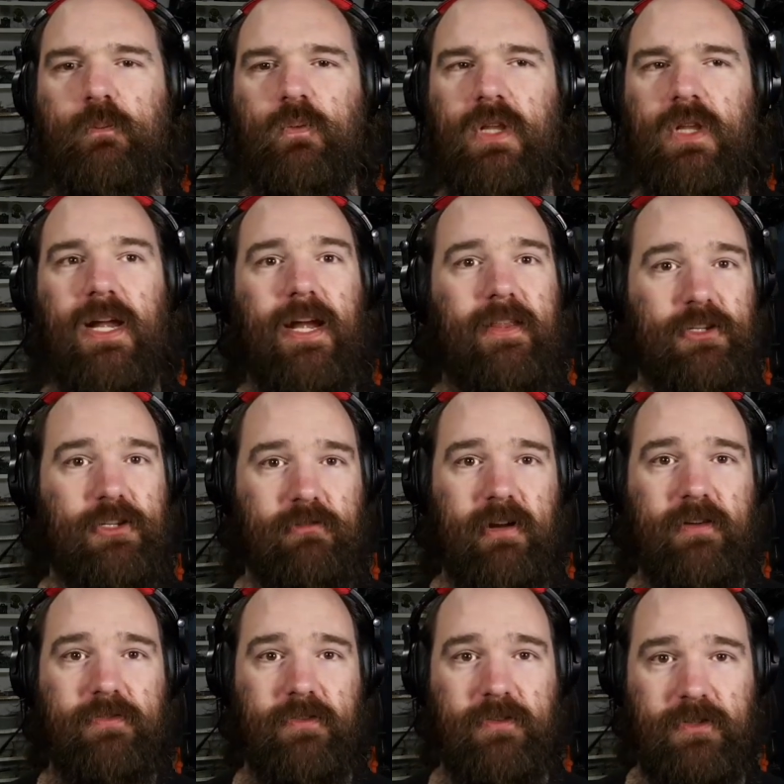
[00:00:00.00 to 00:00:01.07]
and there's a
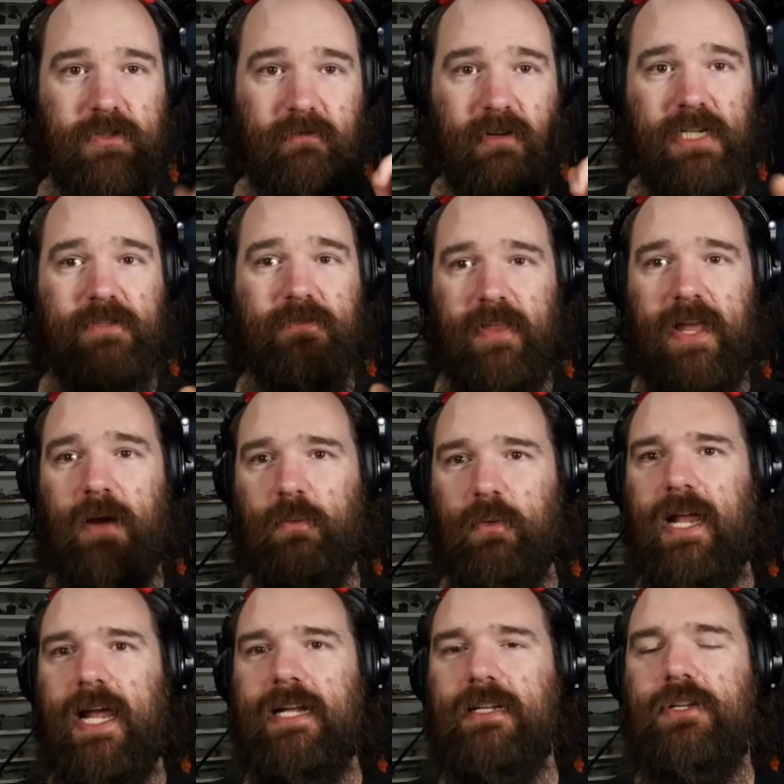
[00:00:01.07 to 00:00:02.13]
reason for that we'll
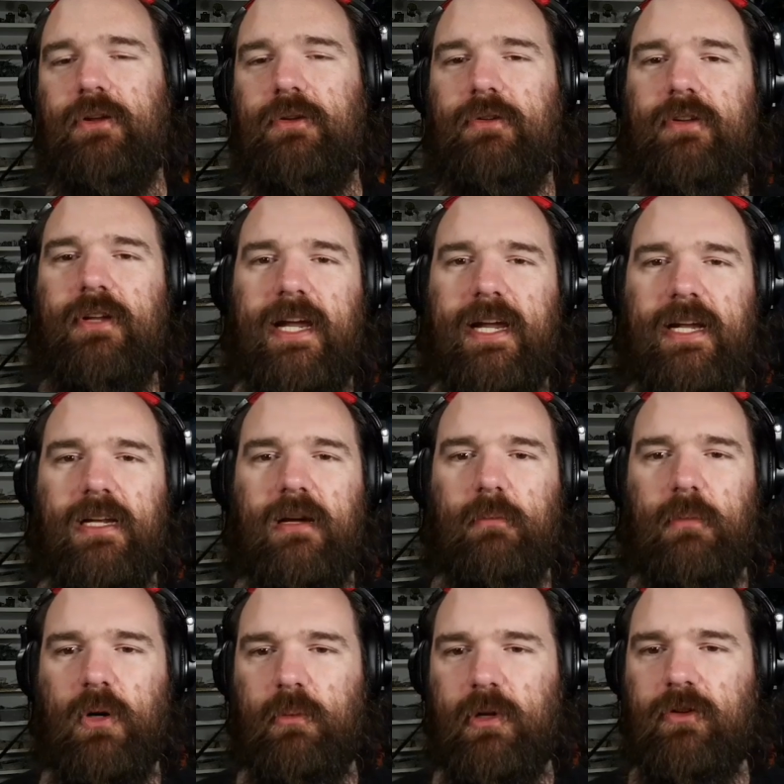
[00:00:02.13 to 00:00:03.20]
get to in a
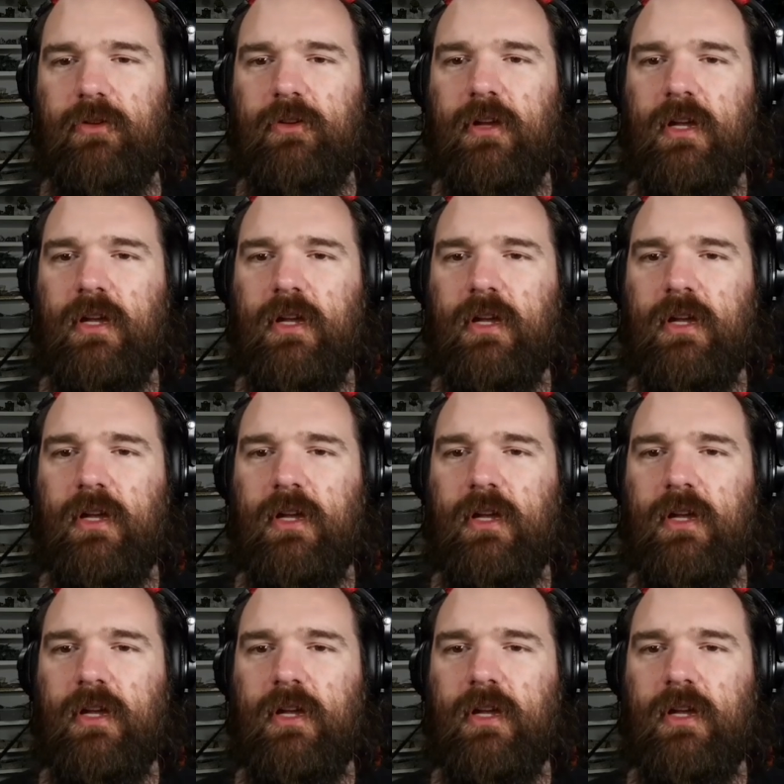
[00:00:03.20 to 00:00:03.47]
moment.